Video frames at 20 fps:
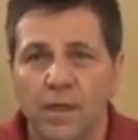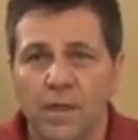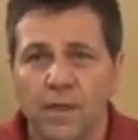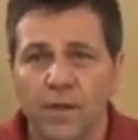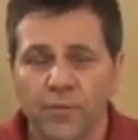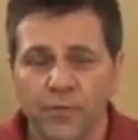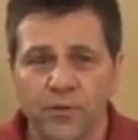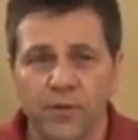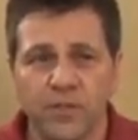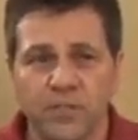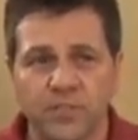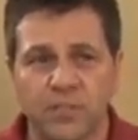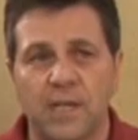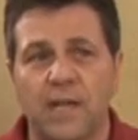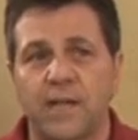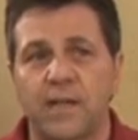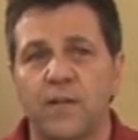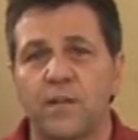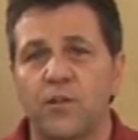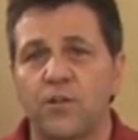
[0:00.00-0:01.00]
If you're
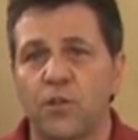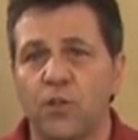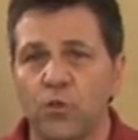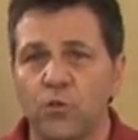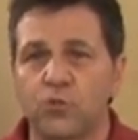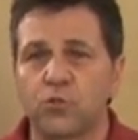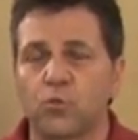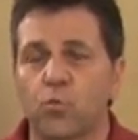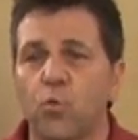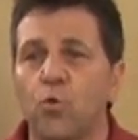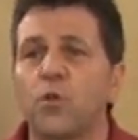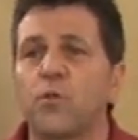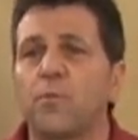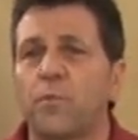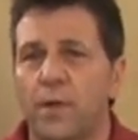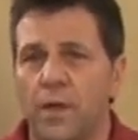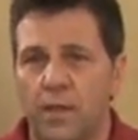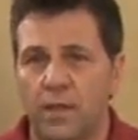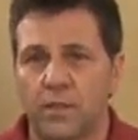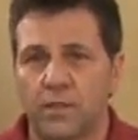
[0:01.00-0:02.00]
deciding to use wood
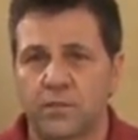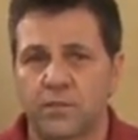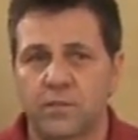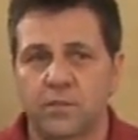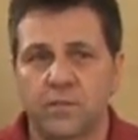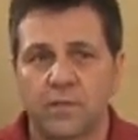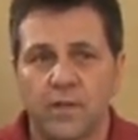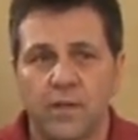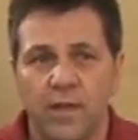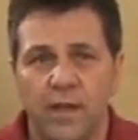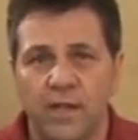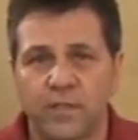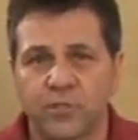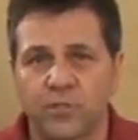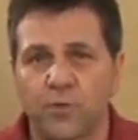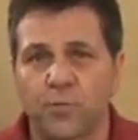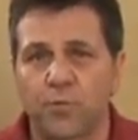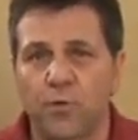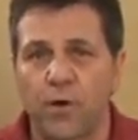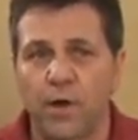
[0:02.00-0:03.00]
pellets as
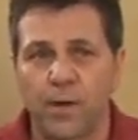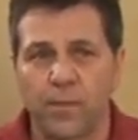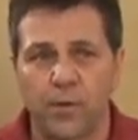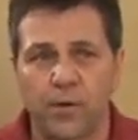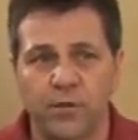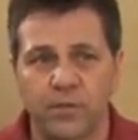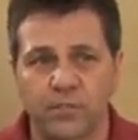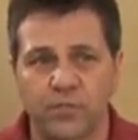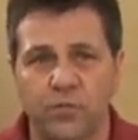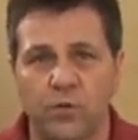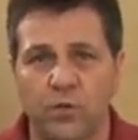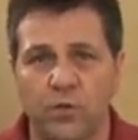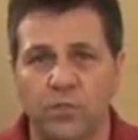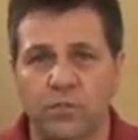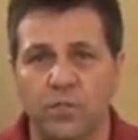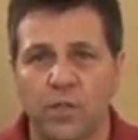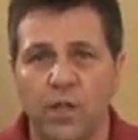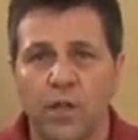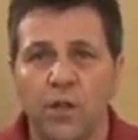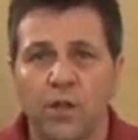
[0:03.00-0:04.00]
your primary
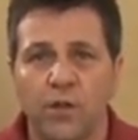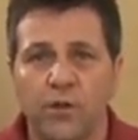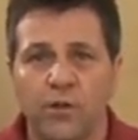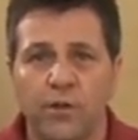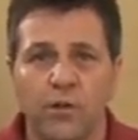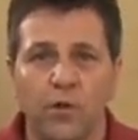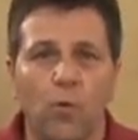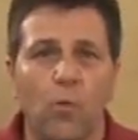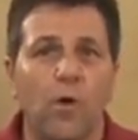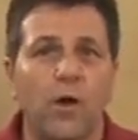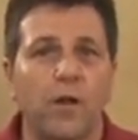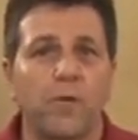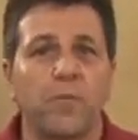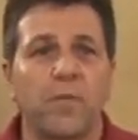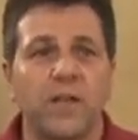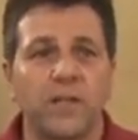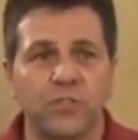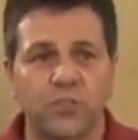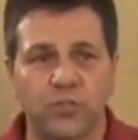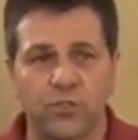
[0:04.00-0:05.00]
source, you're going to want to
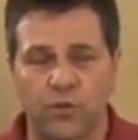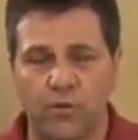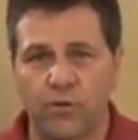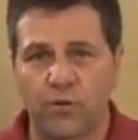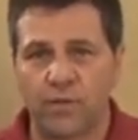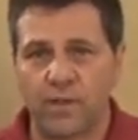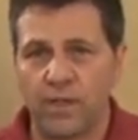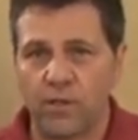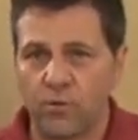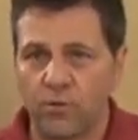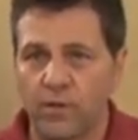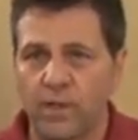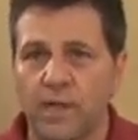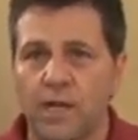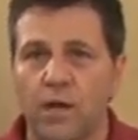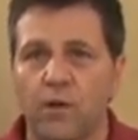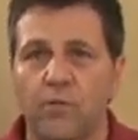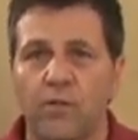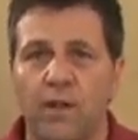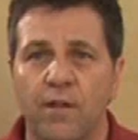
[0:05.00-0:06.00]
make sure that you get
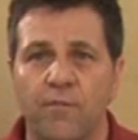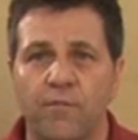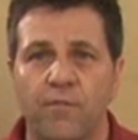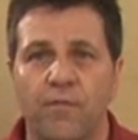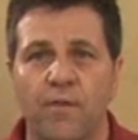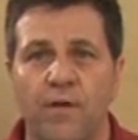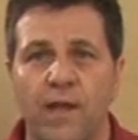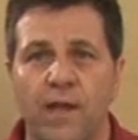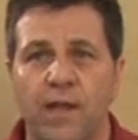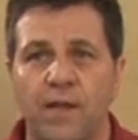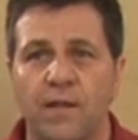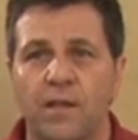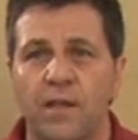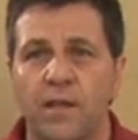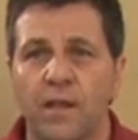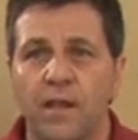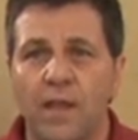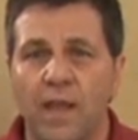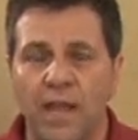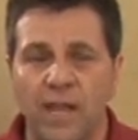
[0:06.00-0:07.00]
out and find
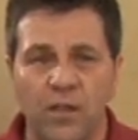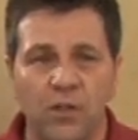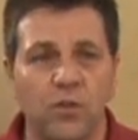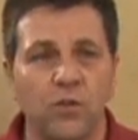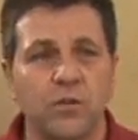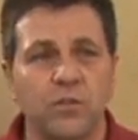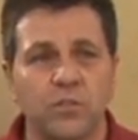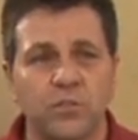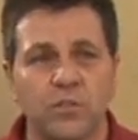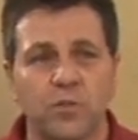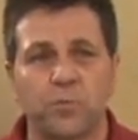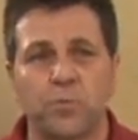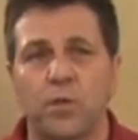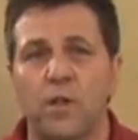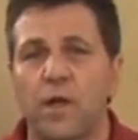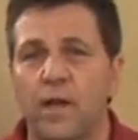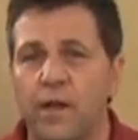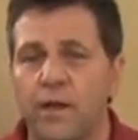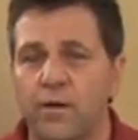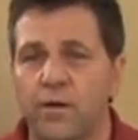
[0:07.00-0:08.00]
a good
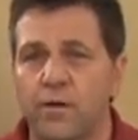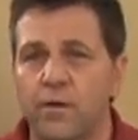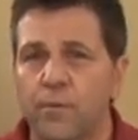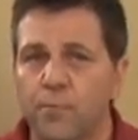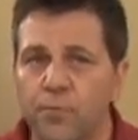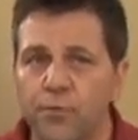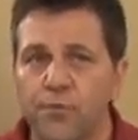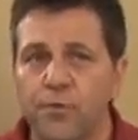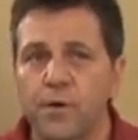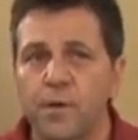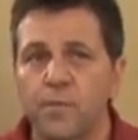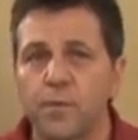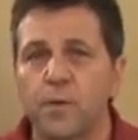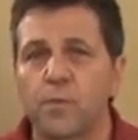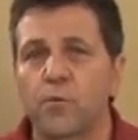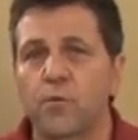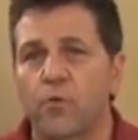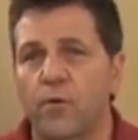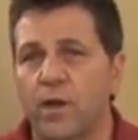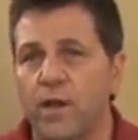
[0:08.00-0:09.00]
supplier of
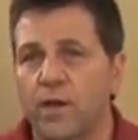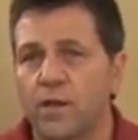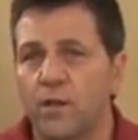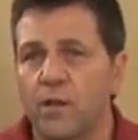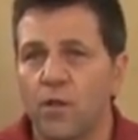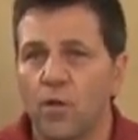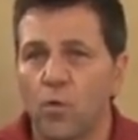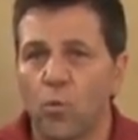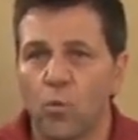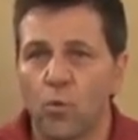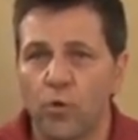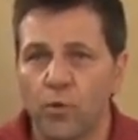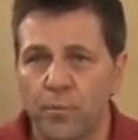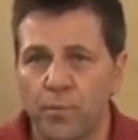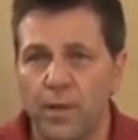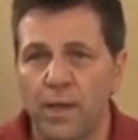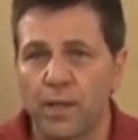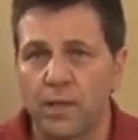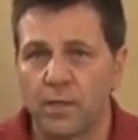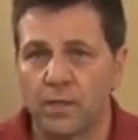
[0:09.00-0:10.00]
premium grade
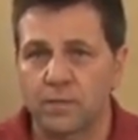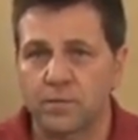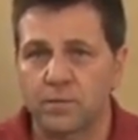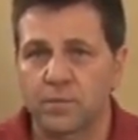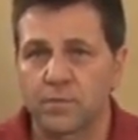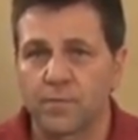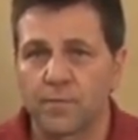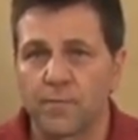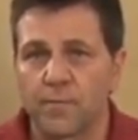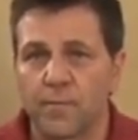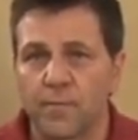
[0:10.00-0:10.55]
wood pellets.